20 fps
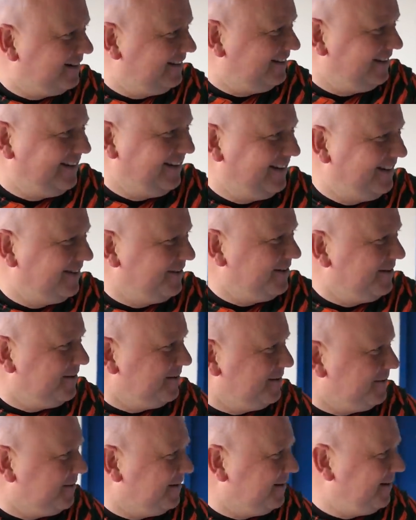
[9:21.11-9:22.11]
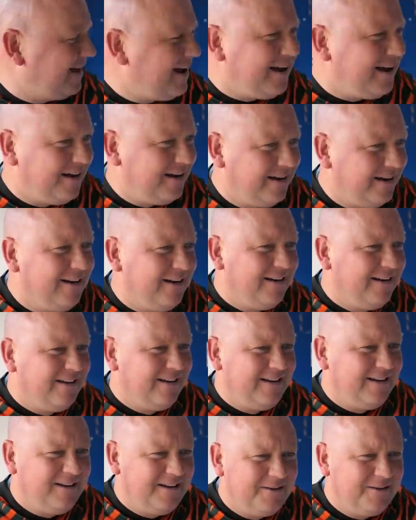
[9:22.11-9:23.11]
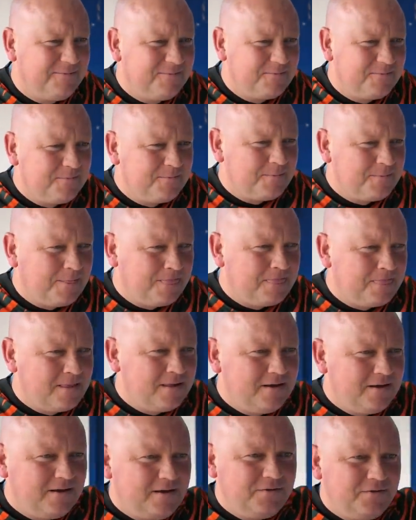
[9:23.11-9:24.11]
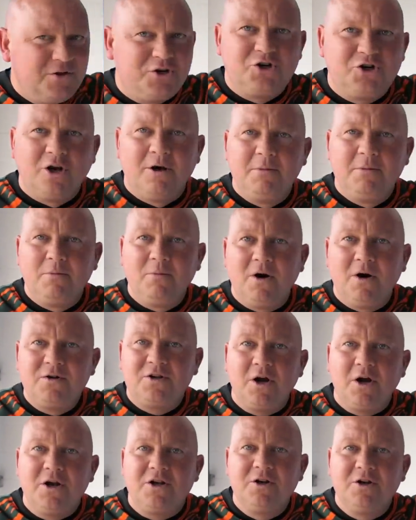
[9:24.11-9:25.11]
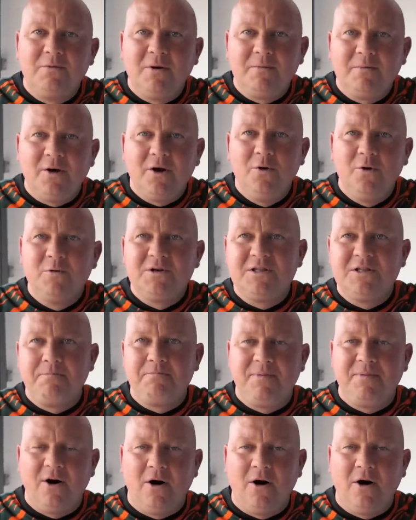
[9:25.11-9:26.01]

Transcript: the, the yellow one. Yeah, yeah, yeah. yeah. The German. Do you remember who was the?